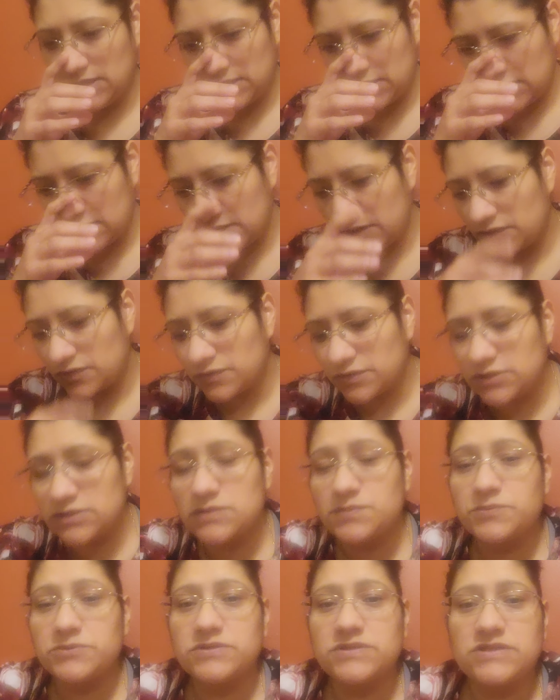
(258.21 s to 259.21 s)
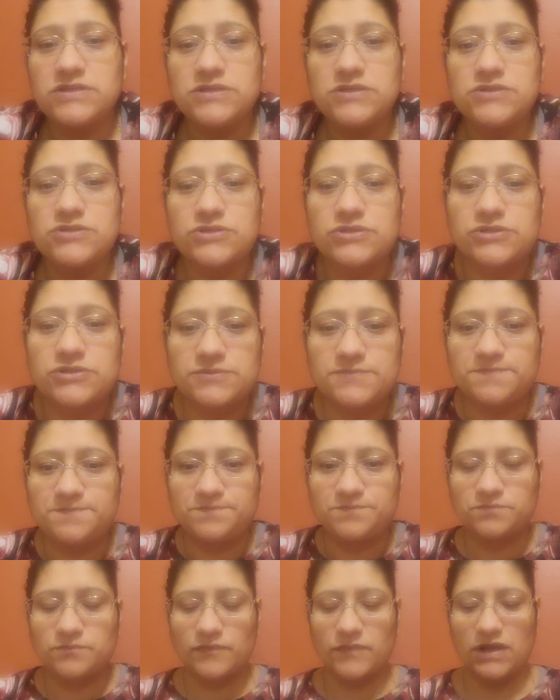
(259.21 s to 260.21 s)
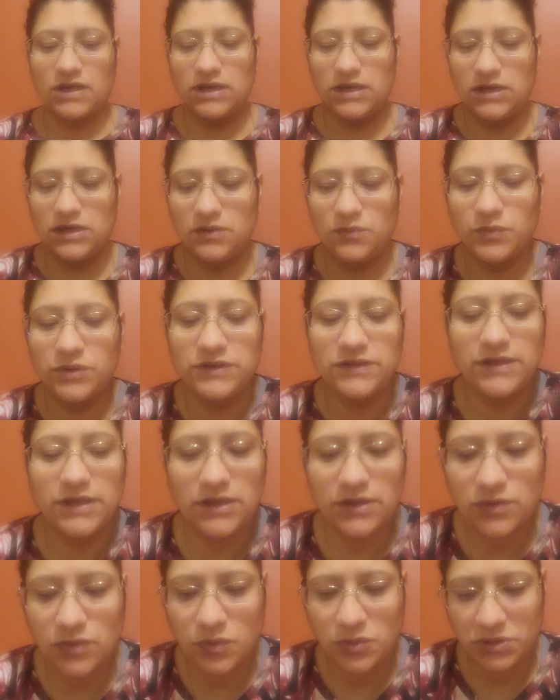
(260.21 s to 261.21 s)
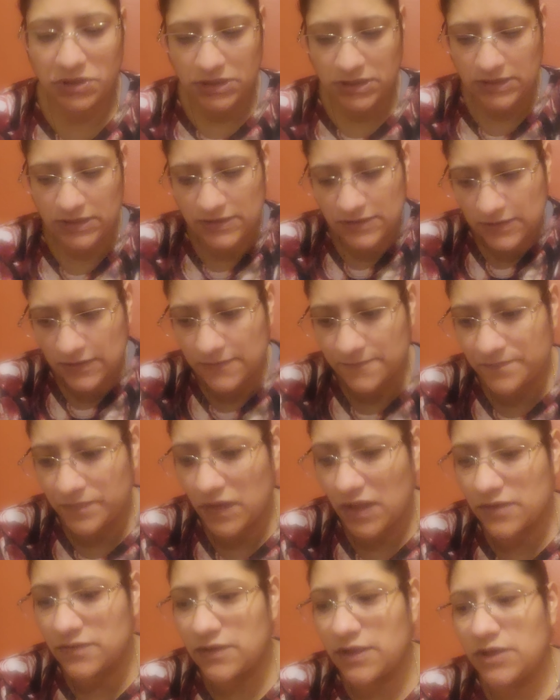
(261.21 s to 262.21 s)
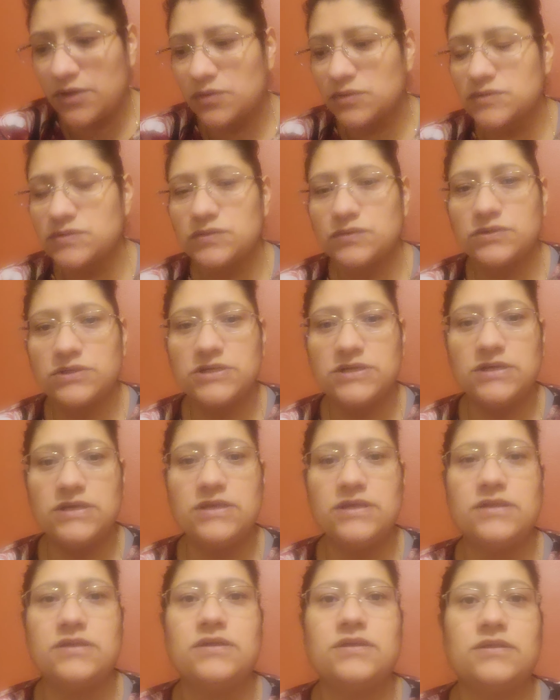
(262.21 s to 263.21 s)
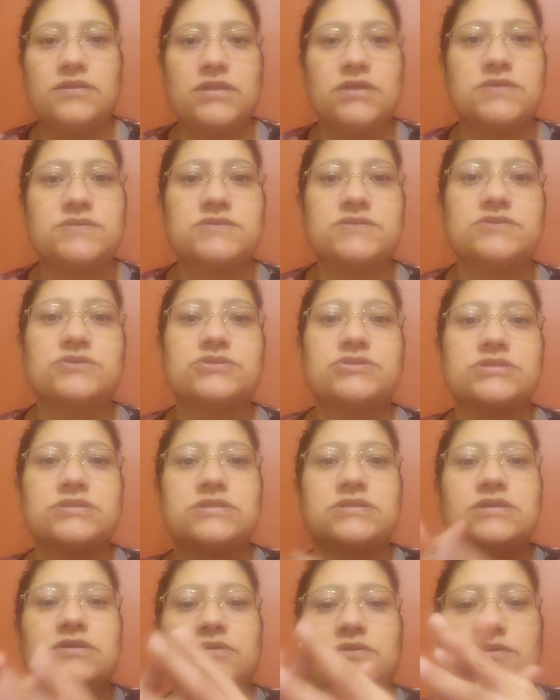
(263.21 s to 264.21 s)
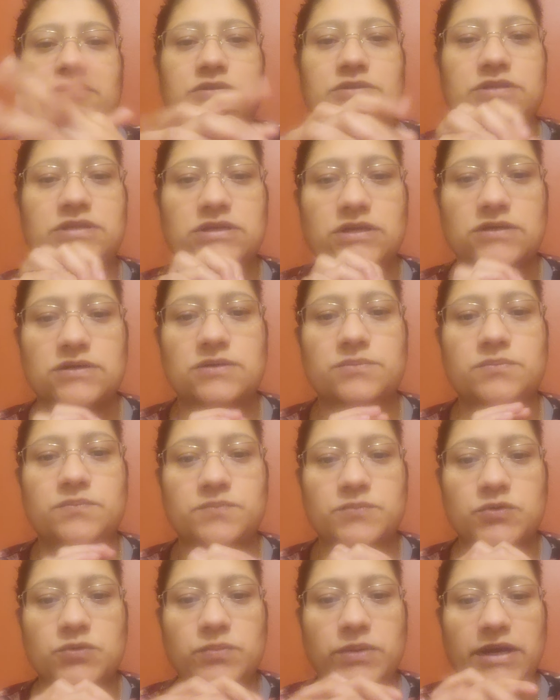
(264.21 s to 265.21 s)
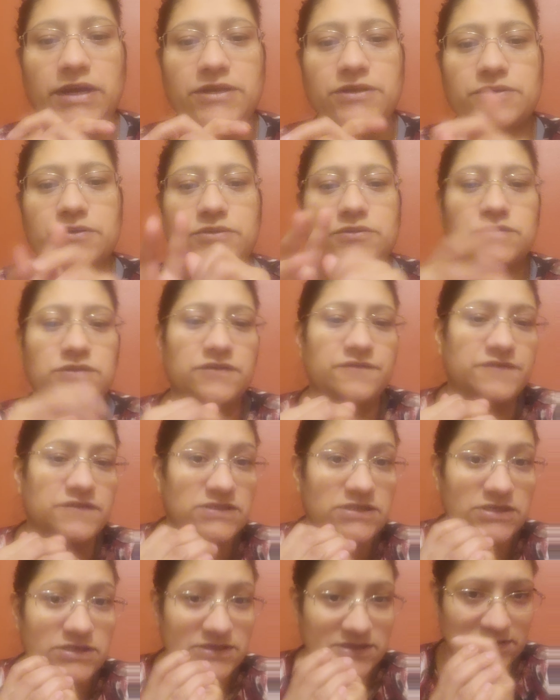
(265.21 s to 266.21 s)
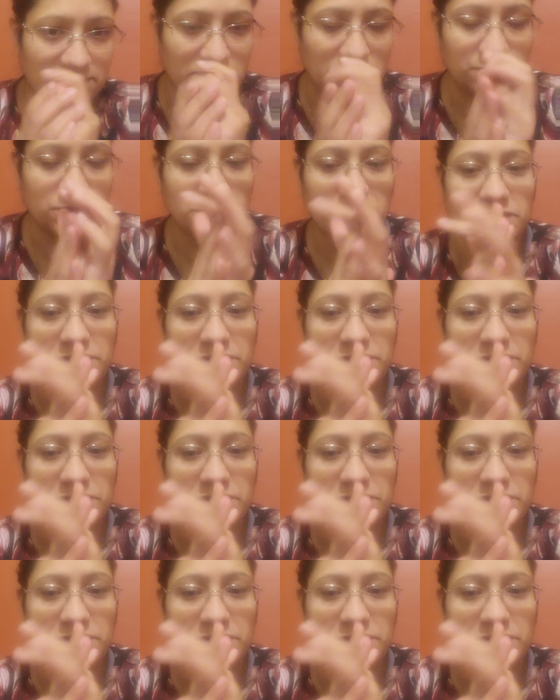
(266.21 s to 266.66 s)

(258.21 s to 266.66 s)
Now, this procedure, when they go in, they also need the surgeon or the provider or the physician,